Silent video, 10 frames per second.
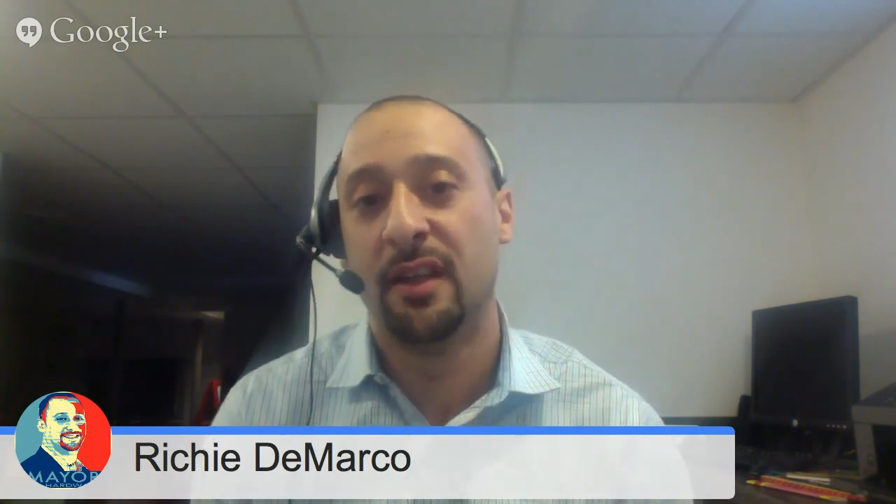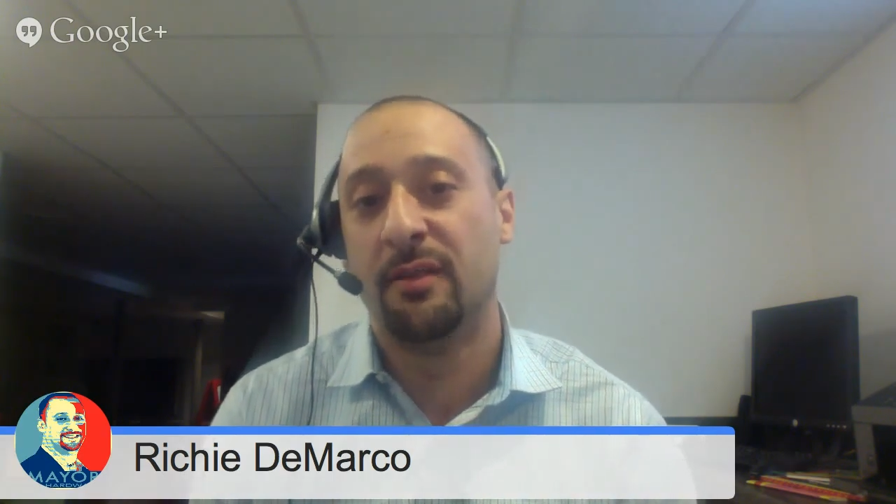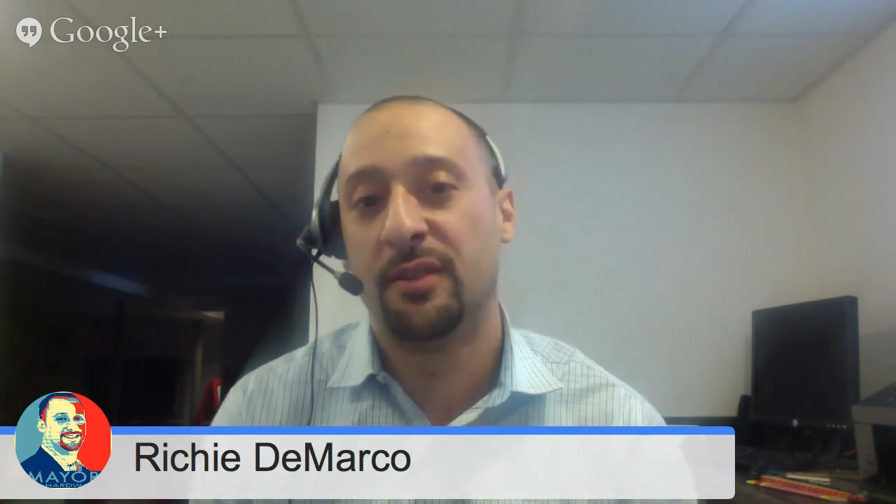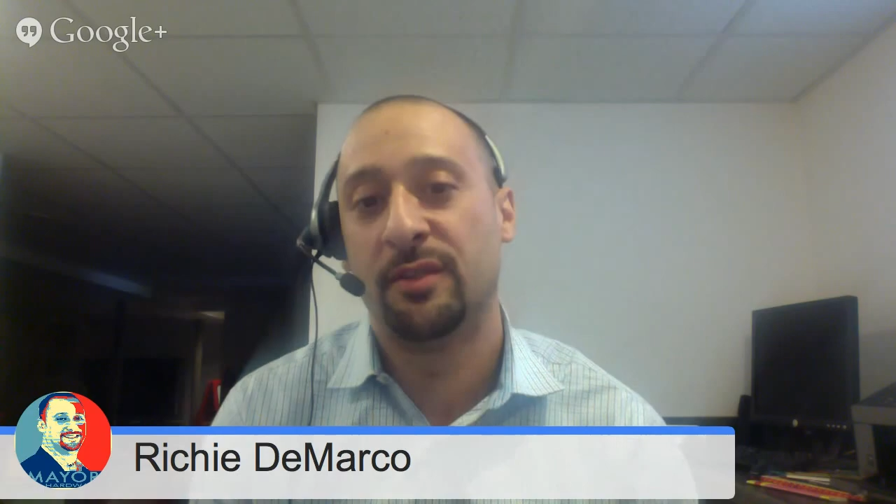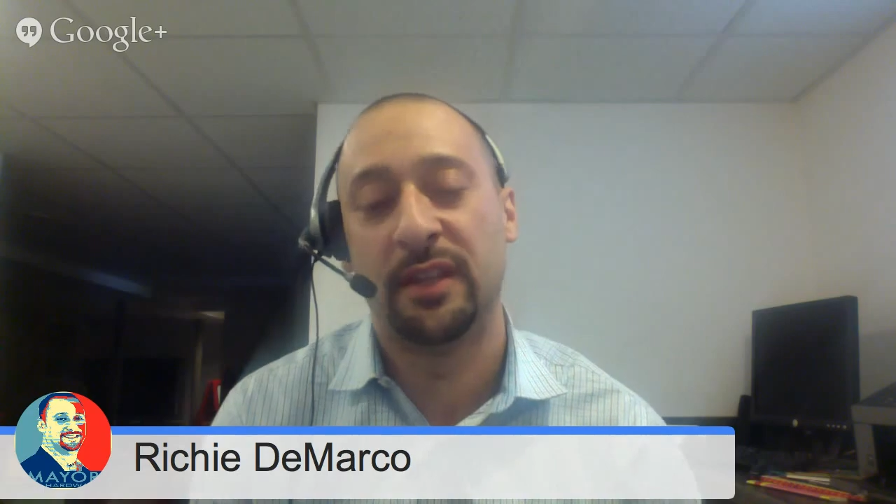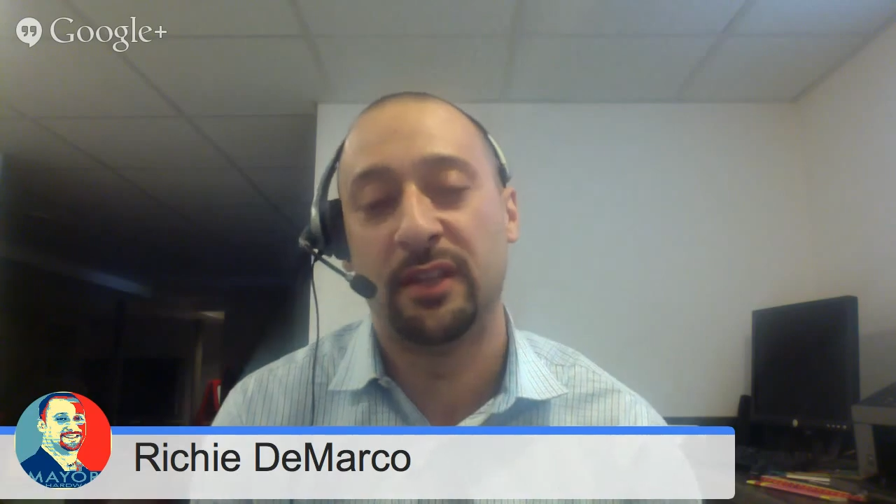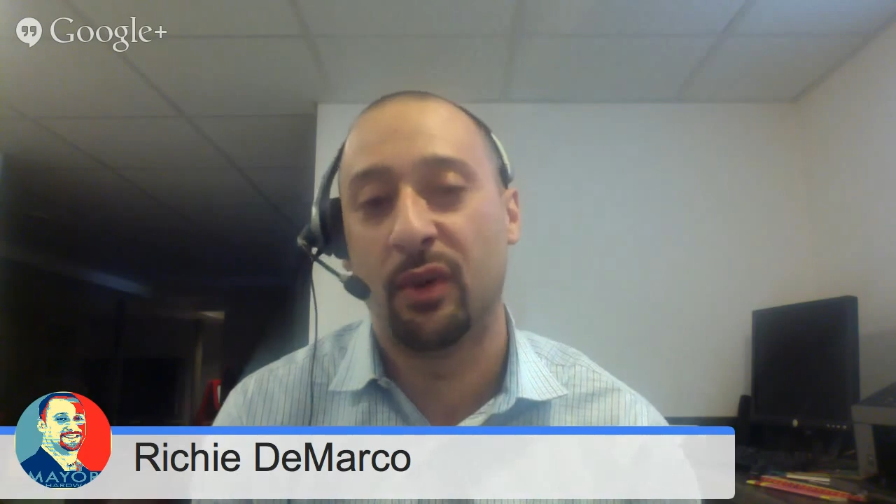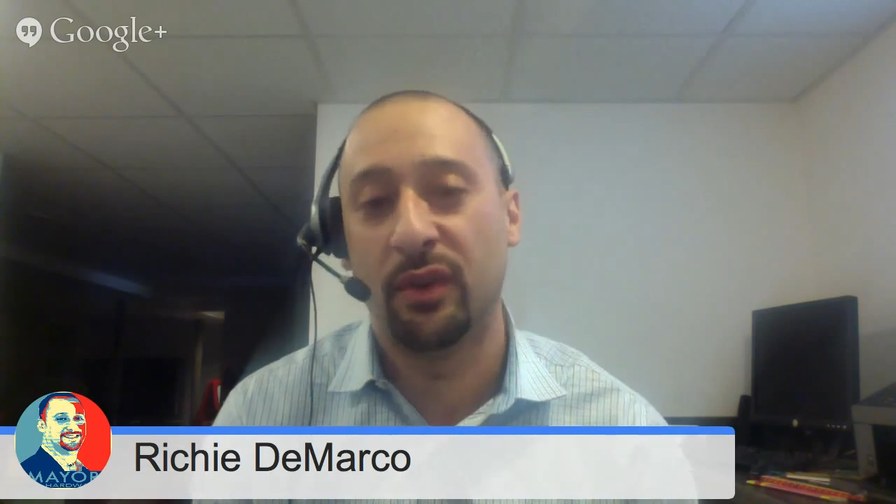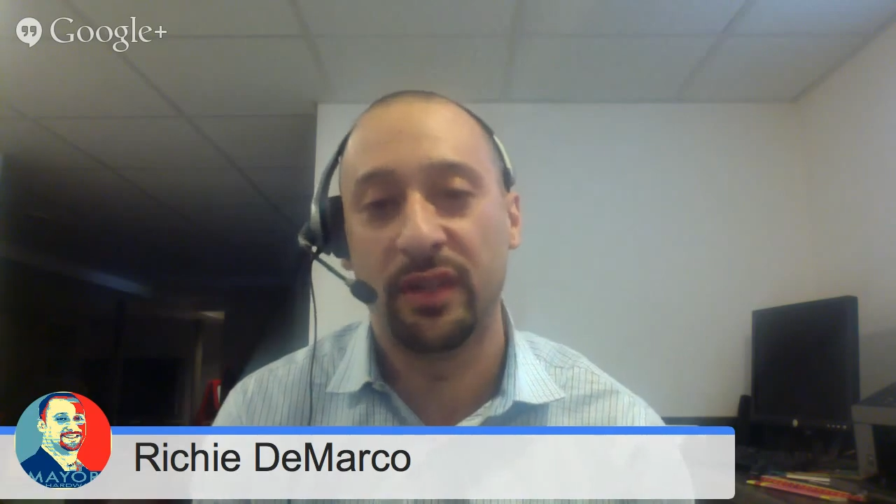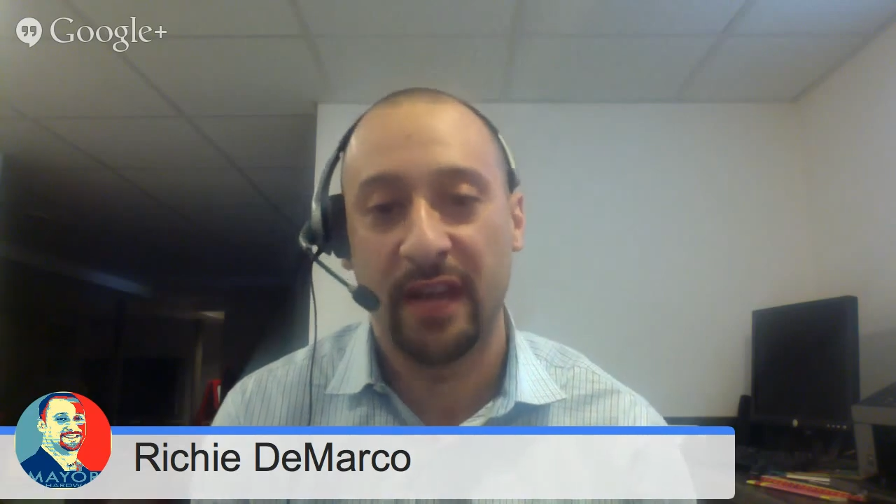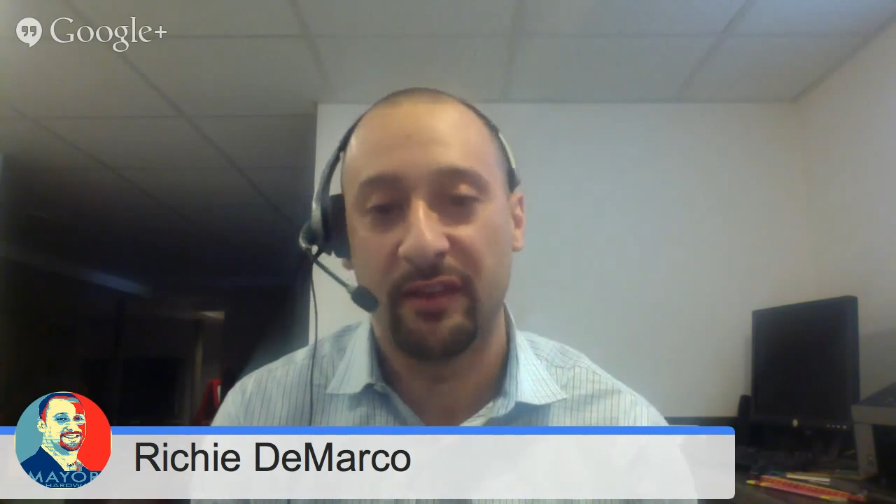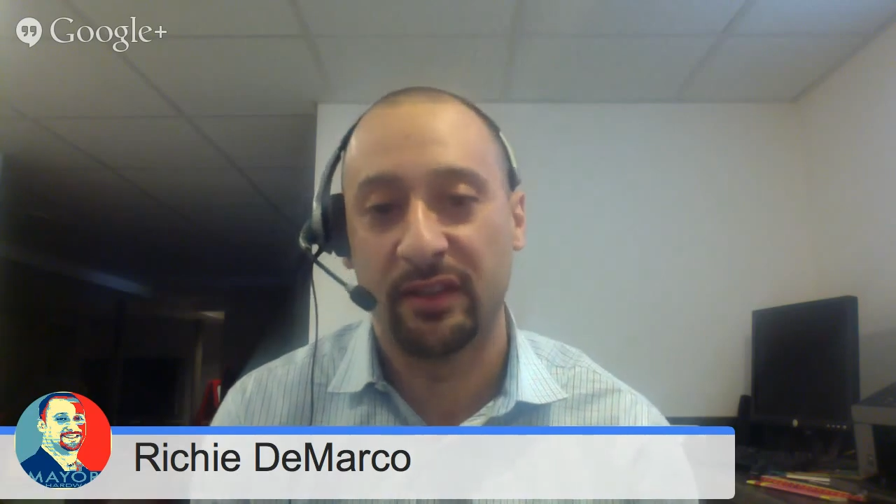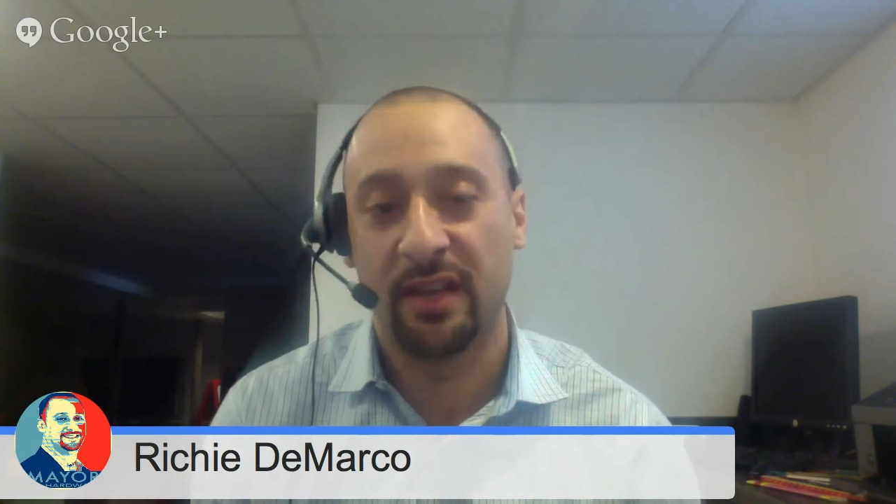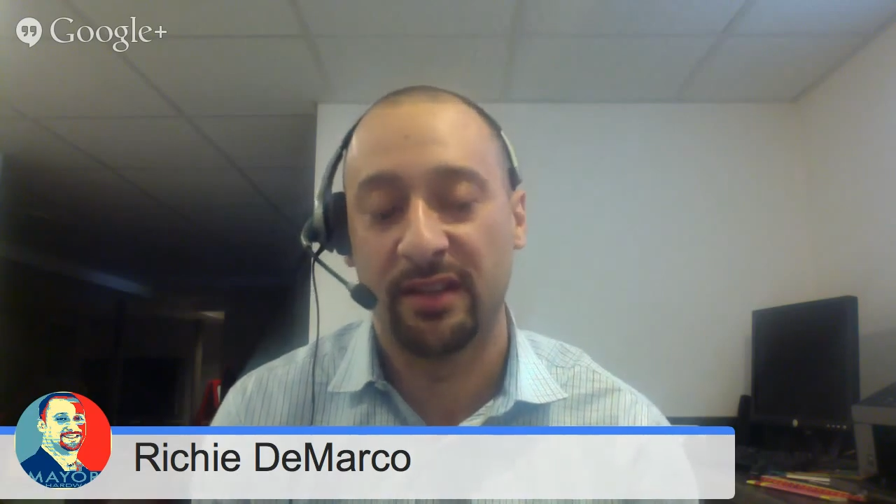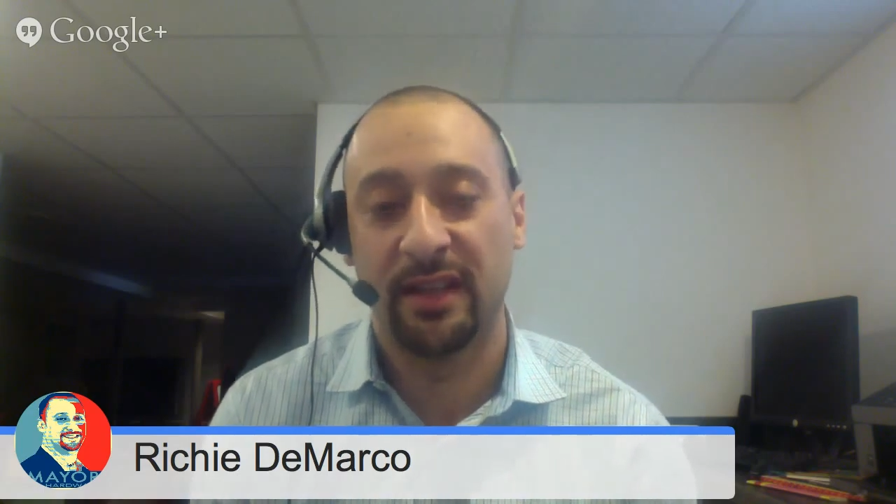spending all these
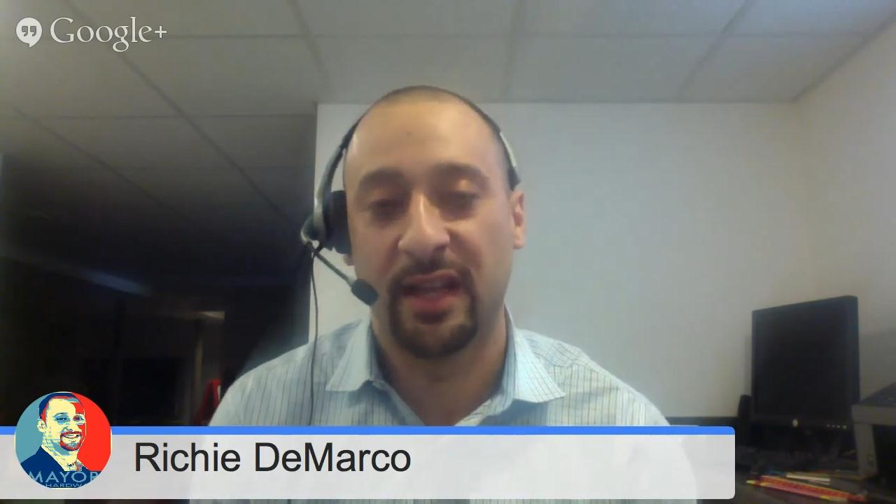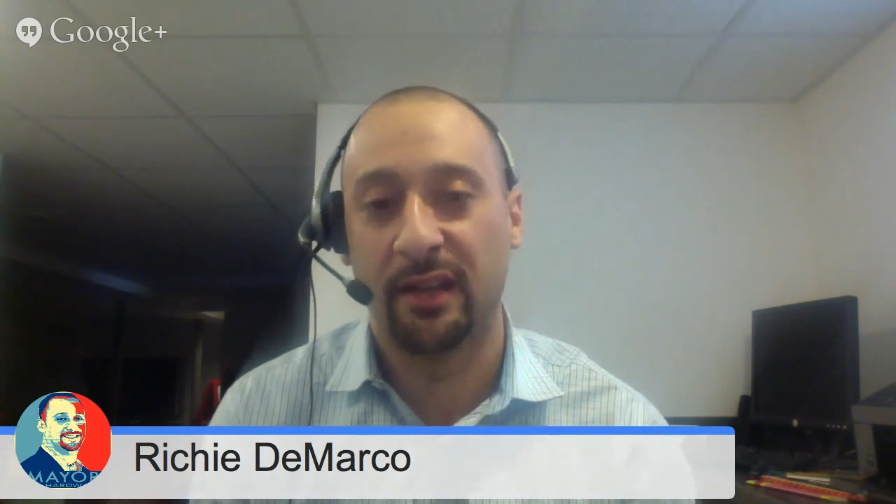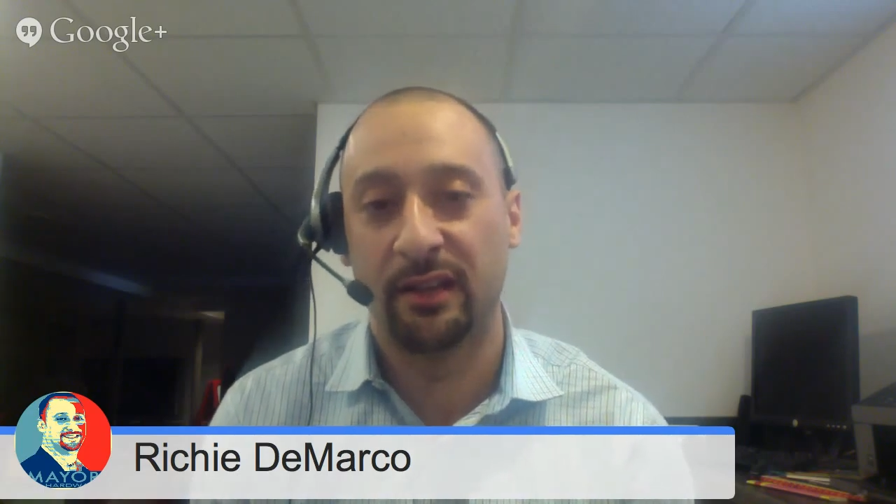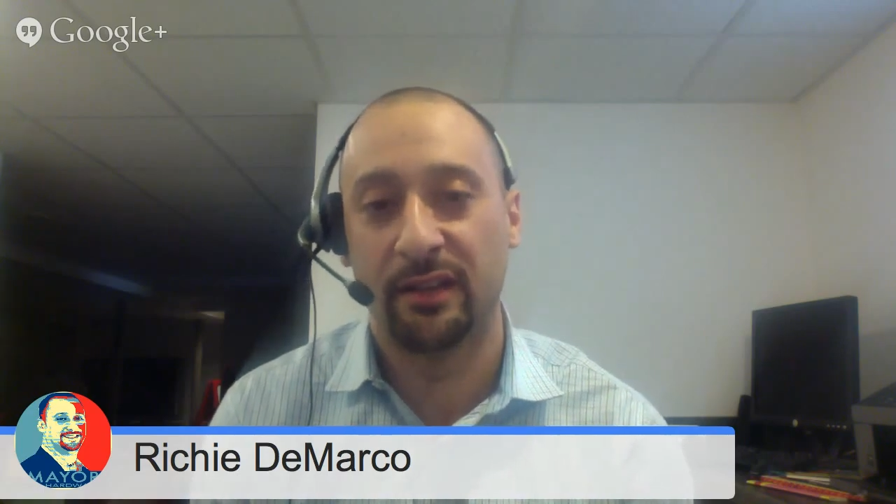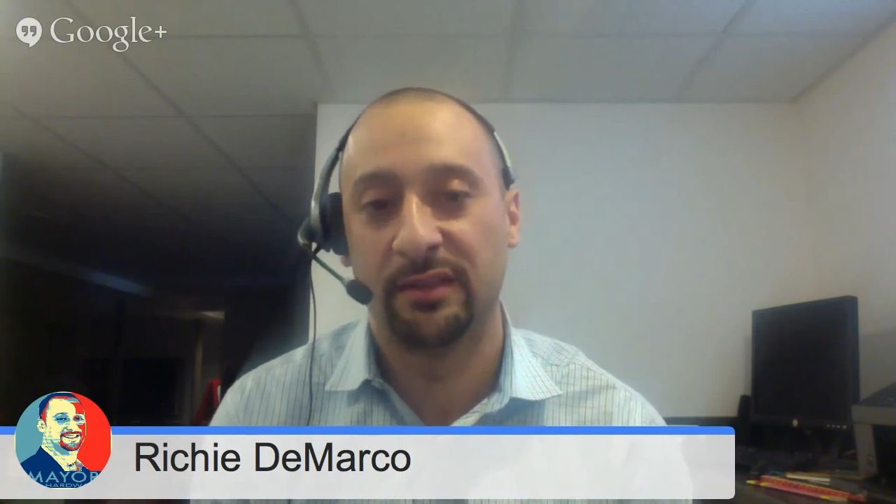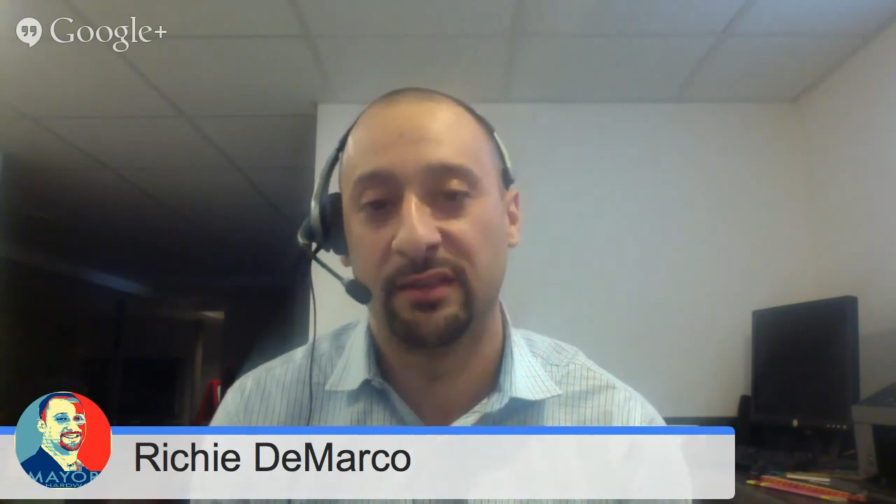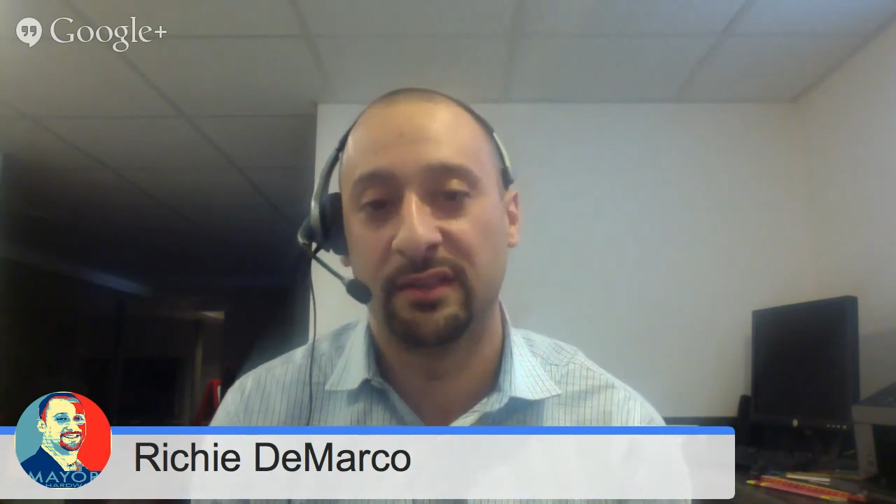advertising dollars.